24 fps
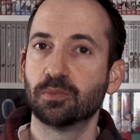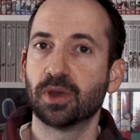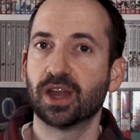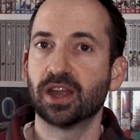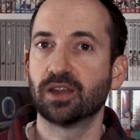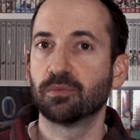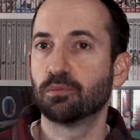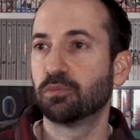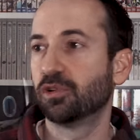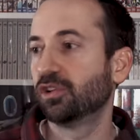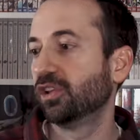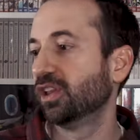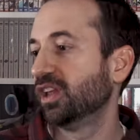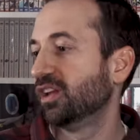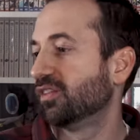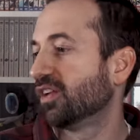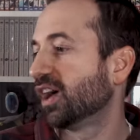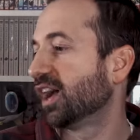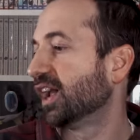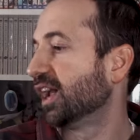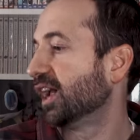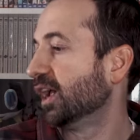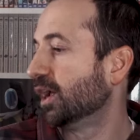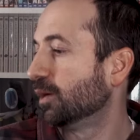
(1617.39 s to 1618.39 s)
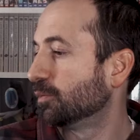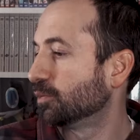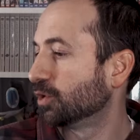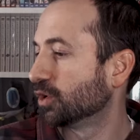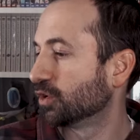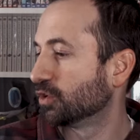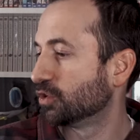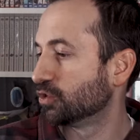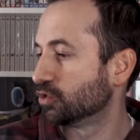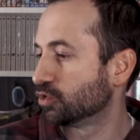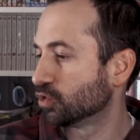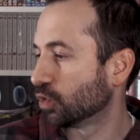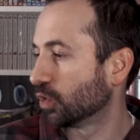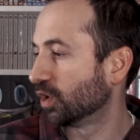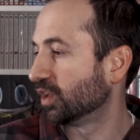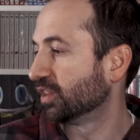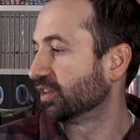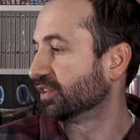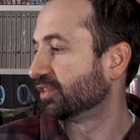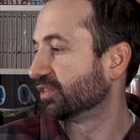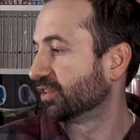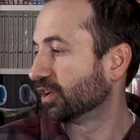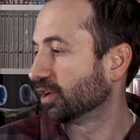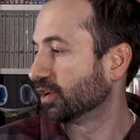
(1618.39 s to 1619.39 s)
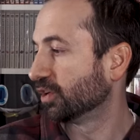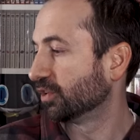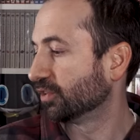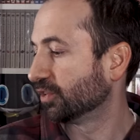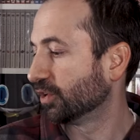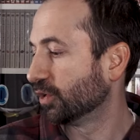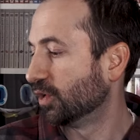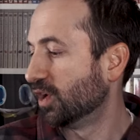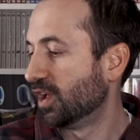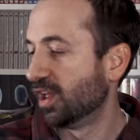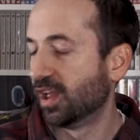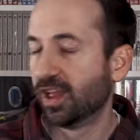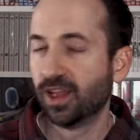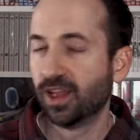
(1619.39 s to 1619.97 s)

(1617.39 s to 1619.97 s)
but I believe I am going to enjoy this series. So